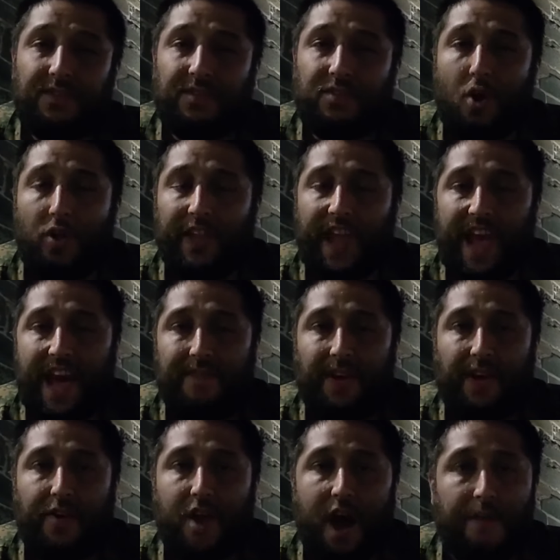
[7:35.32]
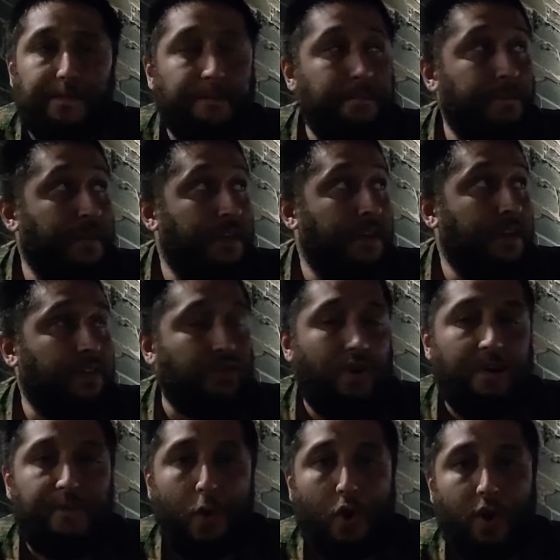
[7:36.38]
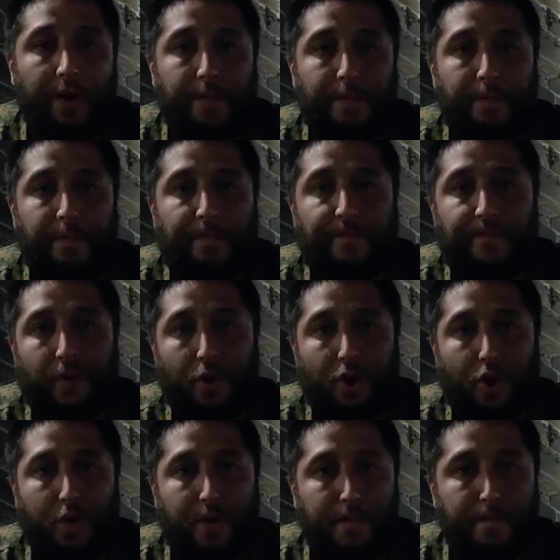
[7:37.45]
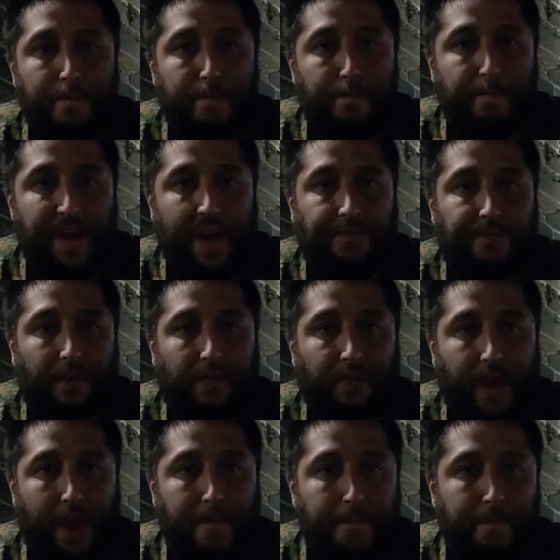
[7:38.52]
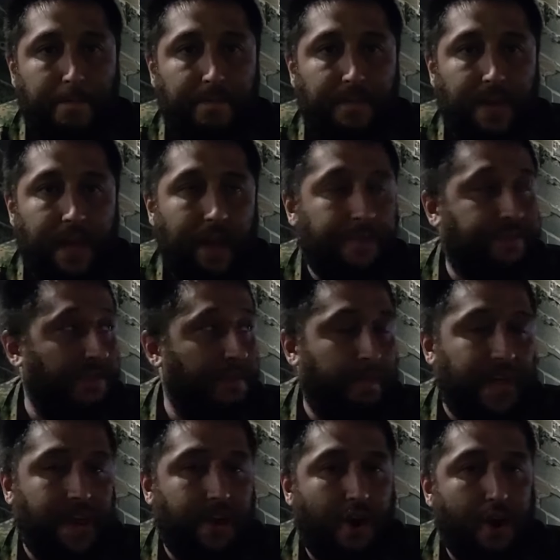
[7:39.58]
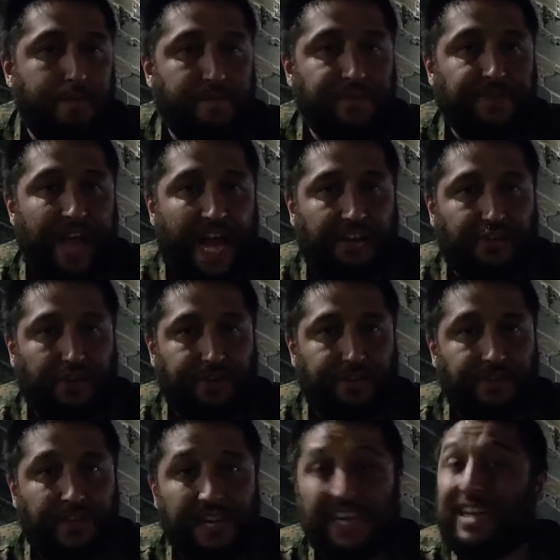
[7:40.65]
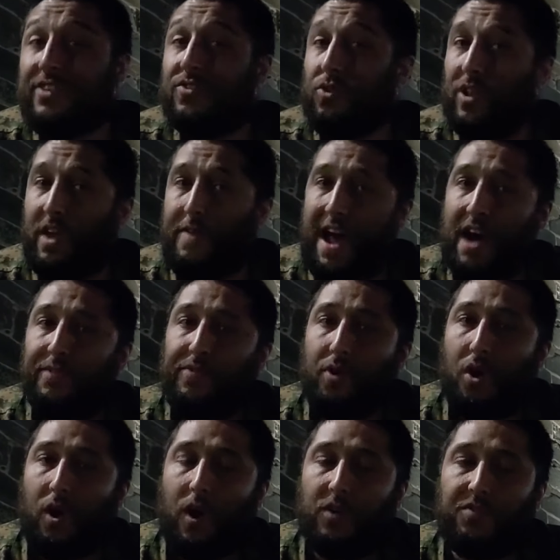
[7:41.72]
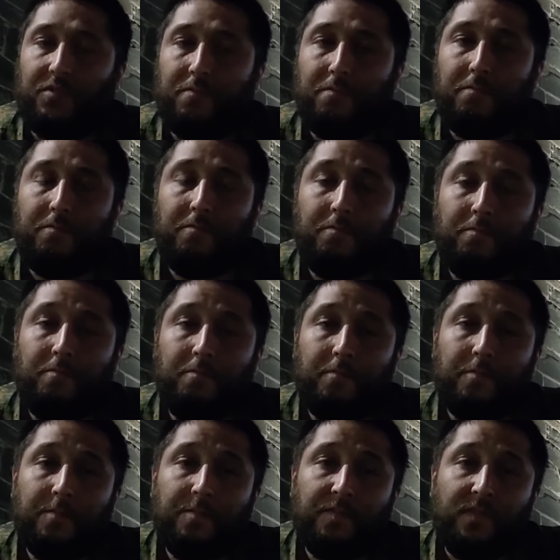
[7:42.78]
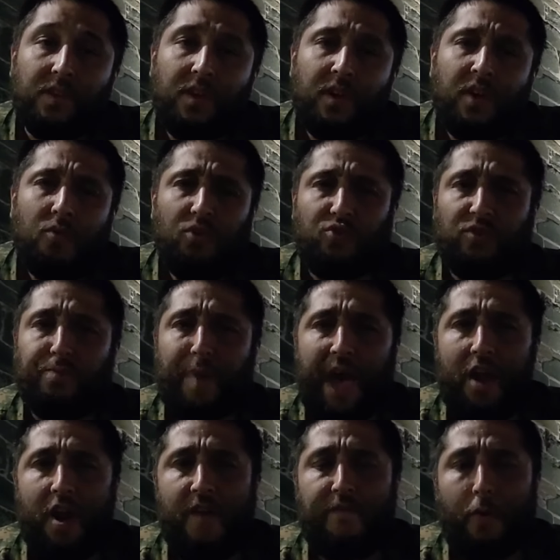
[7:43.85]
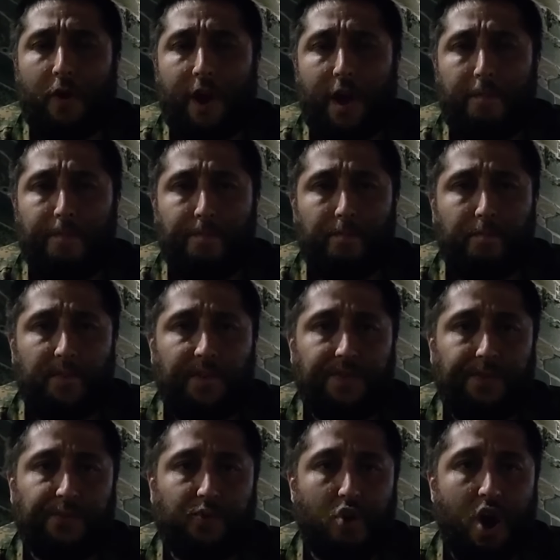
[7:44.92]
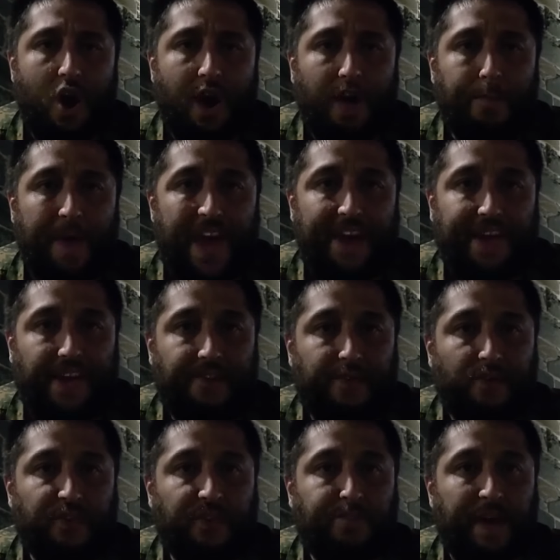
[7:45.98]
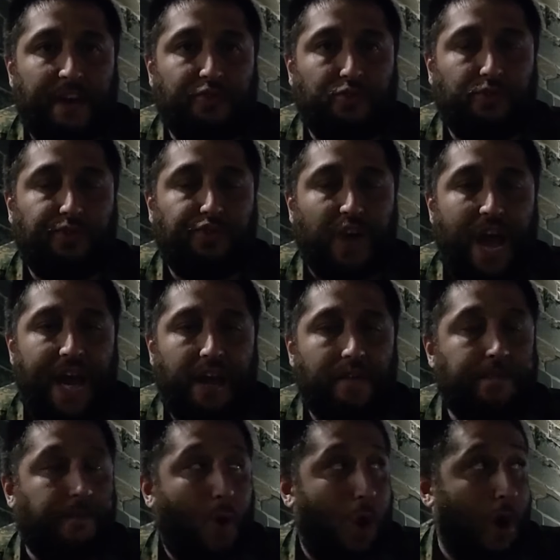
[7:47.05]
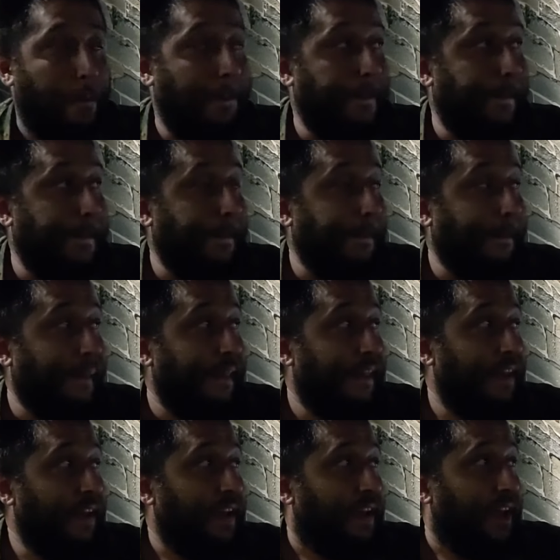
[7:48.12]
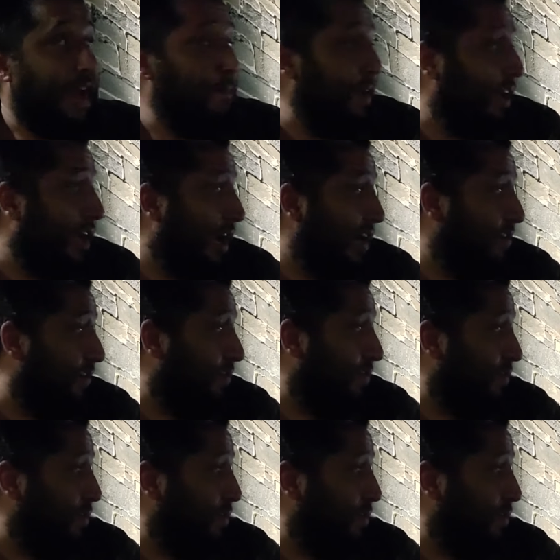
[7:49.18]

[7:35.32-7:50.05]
only having enough to afford food, basically, and some meager possessions to live outdoors, which was better for him because he was growing back into his special giant form, and because